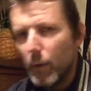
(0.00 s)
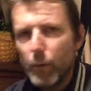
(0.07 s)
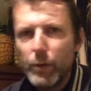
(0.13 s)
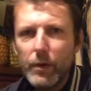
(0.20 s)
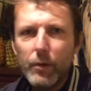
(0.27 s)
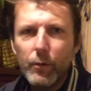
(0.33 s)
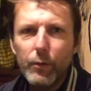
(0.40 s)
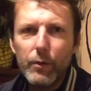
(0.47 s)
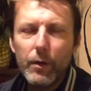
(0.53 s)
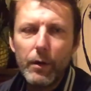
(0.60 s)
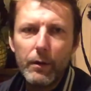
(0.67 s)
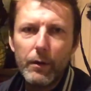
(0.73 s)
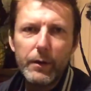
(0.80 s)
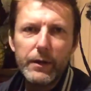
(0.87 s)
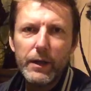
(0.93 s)
Or, or
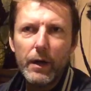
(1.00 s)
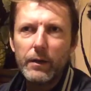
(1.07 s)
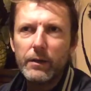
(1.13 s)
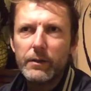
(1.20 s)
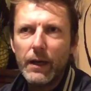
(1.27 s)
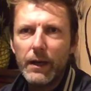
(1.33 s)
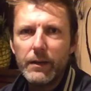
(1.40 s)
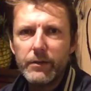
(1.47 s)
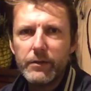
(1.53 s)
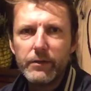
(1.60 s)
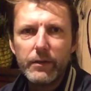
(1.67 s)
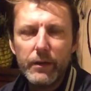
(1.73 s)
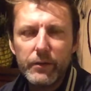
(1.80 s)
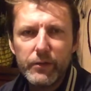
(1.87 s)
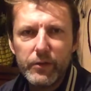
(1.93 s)
uh, on a
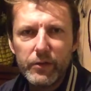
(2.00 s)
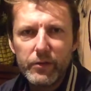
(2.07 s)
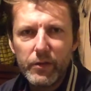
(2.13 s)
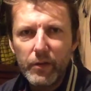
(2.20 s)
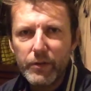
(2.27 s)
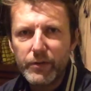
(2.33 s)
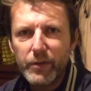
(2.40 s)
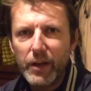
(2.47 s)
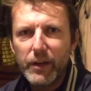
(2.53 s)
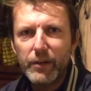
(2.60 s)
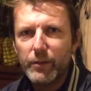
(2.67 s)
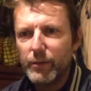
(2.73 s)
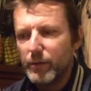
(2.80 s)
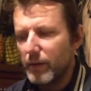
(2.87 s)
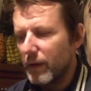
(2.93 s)
date, and she's like
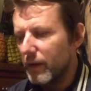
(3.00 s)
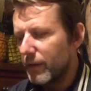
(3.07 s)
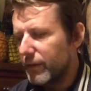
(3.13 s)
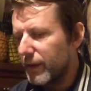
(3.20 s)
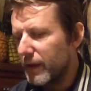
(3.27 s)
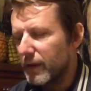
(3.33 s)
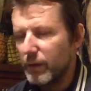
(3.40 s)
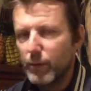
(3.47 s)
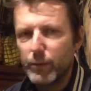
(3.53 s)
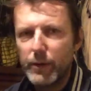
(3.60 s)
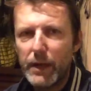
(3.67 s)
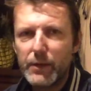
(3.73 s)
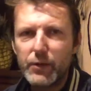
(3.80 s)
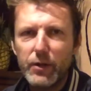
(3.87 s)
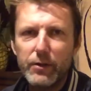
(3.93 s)
saying all like thinking all
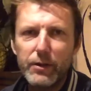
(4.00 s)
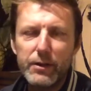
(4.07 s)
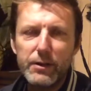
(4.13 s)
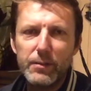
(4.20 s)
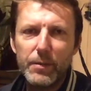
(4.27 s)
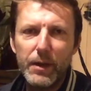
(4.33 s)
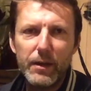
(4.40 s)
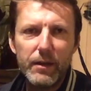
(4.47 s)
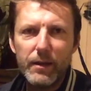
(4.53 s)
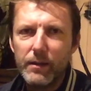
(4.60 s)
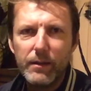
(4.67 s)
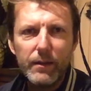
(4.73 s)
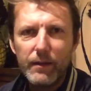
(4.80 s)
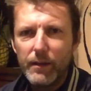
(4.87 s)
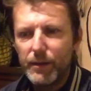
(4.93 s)
nasty things about
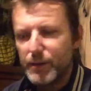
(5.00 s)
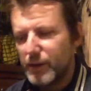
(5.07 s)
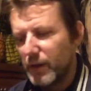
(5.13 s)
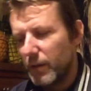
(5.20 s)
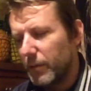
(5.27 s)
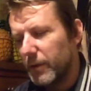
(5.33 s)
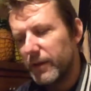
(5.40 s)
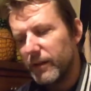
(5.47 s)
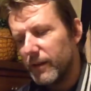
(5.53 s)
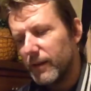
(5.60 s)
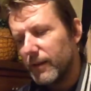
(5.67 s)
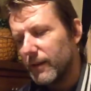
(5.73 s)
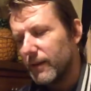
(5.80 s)
you and so on.